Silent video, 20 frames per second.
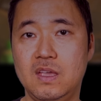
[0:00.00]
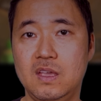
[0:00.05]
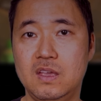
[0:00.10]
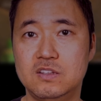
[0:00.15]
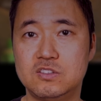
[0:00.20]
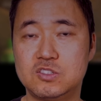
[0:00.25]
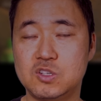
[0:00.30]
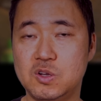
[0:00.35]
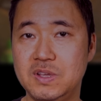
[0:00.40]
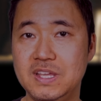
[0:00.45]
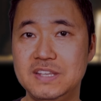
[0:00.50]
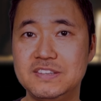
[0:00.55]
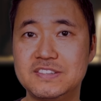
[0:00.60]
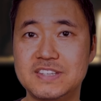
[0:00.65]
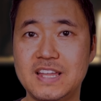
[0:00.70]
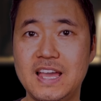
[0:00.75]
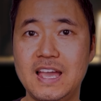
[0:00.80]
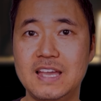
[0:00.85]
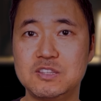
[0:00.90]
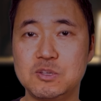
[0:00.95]
So
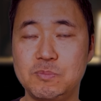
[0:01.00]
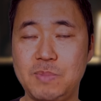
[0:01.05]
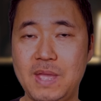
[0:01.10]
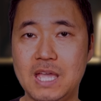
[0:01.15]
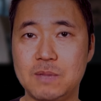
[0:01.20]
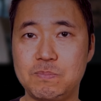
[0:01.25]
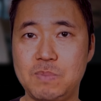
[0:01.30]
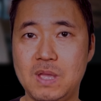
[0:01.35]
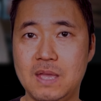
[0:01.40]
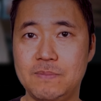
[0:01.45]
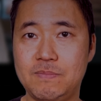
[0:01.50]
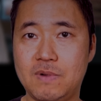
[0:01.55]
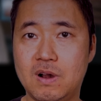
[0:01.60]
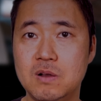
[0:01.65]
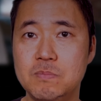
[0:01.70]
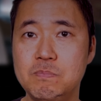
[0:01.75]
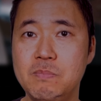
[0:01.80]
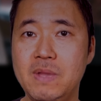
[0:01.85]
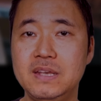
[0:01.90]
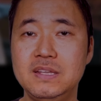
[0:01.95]
inside the backpack
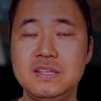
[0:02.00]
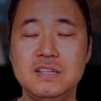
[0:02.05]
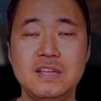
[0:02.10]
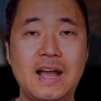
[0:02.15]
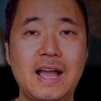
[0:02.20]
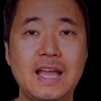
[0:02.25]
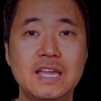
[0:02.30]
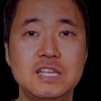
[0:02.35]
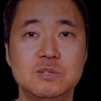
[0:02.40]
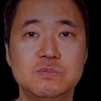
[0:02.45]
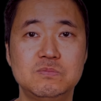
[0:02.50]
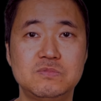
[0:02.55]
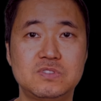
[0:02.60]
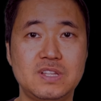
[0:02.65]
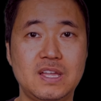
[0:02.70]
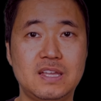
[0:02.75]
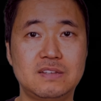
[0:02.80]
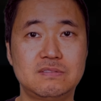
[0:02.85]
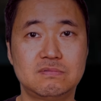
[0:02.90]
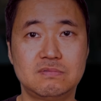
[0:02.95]
are many items
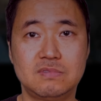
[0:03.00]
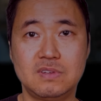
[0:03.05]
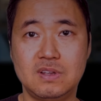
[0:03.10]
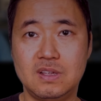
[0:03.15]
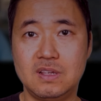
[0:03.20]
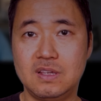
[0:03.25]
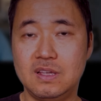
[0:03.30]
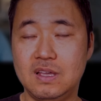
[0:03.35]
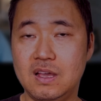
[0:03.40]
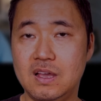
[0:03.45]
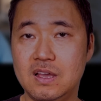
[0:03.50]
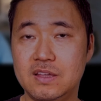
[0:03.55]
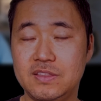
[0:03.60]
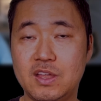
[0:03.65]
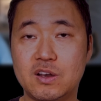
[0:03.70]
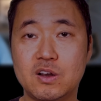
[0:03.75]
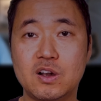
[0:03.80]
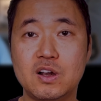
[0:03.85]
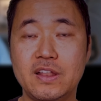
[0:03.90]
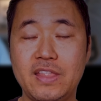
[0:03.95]
that
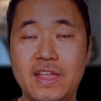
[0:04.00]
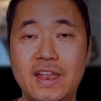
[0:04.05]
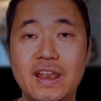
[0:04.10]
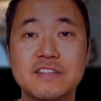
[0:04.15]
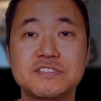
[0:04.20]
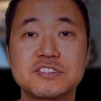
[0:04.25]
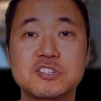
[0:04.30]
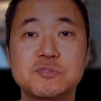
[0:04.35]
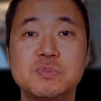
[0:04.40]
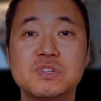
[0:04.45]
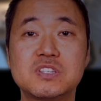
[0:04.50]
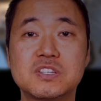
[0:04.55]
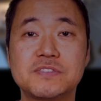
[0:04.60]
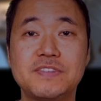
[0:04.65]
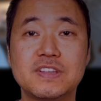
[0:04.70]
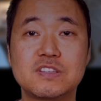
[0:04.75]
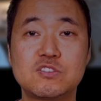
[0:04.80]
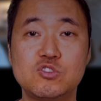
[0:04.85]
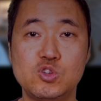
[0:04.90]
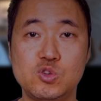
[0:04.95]
have
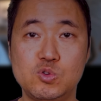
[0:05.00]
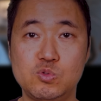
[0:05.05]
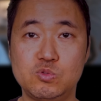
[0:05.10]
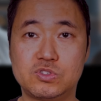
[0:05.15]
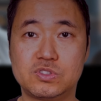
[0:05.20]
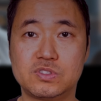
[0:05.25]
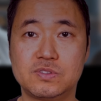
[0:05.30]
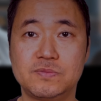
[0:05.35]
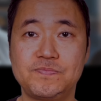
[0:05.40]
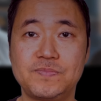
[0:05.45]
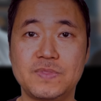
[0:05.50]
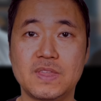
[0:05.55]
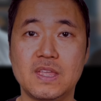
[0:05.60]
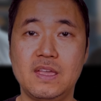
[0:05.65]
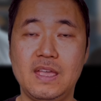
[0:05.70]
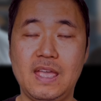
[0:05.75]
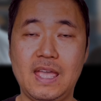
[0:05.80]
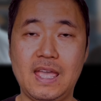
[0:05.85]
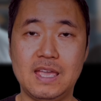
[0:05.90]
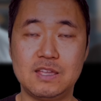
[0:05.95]
specific use.
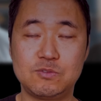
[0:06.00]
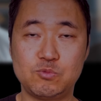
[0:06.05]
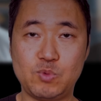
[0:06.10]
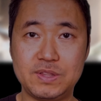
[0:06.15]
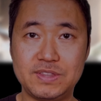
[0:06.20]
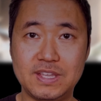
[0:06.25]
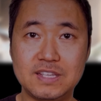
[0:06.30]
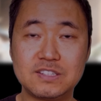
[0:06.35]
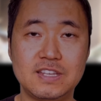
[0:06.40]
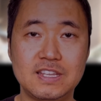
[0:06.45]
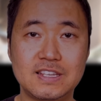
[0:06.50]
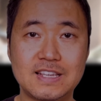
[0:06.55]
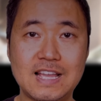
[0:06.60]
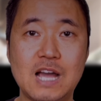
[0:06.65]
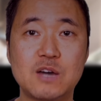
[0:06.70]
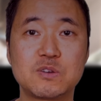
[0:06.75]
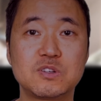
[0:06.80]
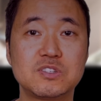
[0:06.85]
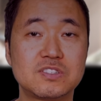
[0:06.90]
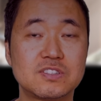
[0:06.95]
And when they
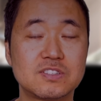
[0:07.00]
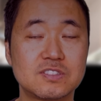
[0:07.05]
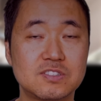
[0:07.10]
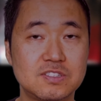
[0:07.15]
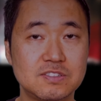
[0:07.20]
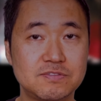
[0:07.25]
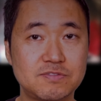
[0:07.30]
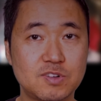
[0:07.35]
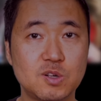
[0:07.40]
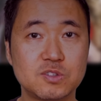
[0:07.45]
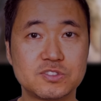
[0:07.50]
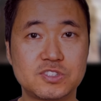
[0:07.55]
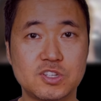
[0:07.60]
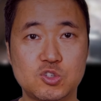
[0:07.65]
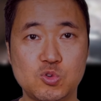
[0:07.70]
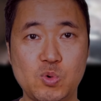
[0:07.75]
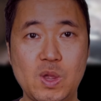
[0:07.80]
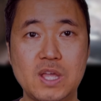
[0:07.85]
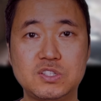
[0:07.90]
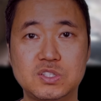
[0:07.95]
encounter difficult
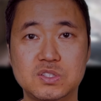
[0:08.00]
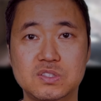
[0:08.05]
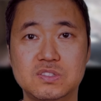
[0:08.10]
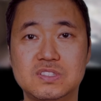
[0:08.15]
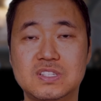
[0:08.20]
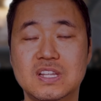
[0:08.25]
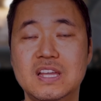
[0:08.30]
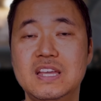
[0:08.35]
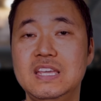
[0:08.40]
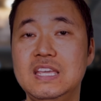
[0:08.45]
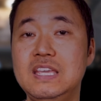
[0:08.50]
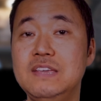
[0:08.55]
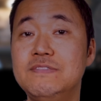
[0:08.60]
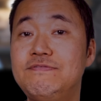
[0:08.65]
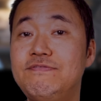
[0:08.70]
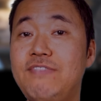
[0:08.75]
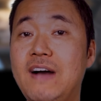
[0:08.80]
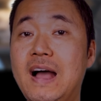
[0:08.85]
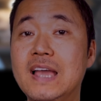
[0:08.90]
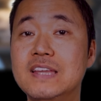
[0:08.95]
situations, he
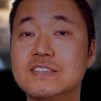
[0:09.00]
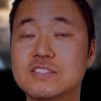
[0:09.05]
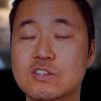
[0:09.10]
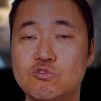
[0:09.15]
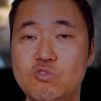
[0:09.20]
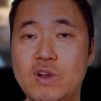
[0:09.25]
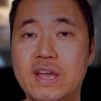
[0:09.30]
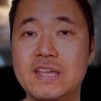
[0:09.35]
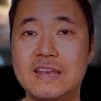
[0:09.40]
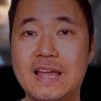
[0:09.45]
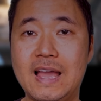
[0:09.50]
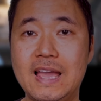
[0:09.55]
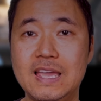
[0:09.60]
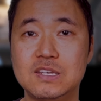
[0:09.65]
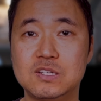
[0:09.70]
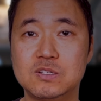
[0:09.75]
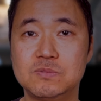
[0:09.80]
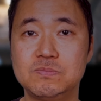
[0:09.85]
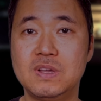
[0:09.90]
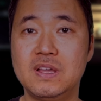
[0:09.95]
finds the right
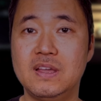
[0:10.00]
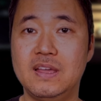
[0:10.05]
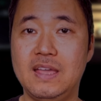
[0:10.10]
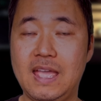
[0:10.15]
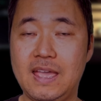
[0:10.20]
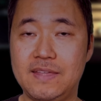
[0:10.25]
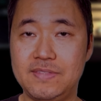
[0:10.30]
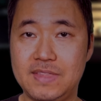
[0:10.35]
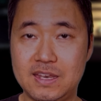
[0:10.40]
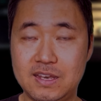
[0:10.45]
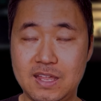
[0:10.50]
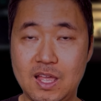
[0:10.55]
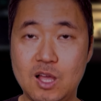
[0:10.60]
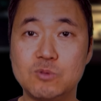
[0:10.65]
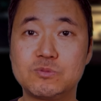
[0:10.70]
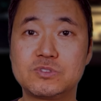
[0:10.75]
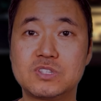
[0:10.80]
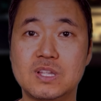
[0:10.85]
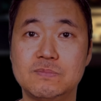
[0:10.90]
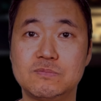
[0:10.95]
item and that
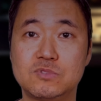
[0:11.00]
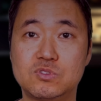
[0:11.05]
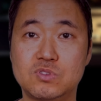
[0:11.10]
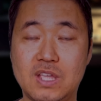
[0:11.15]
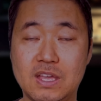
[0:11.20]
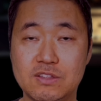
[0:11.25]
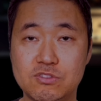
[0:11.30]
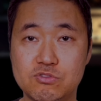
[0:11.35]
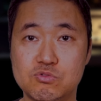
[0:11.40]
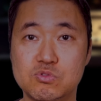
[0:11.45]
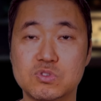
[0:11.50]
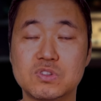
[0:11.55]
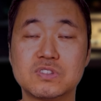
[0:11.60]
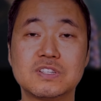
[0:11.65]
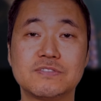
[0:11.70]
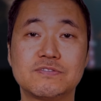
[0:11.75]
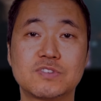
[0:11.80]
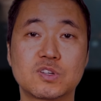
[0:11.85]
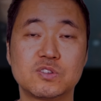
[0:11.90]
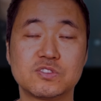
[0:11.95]
helps them to get through the
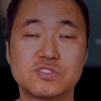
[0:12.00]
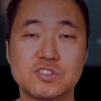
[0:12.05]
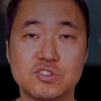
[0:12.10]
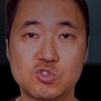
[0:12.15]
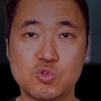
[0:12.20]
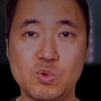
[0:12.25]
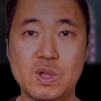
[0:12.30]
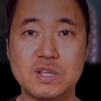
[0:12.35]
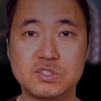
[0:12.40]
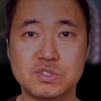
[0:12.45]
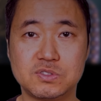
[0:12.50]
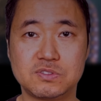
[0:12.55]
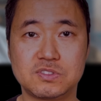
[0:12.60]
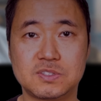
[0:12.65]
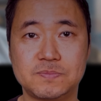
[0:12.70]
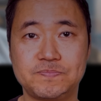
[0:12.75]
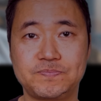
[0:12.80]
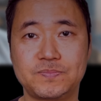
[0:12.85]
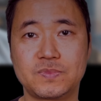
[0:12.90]
difficult situations.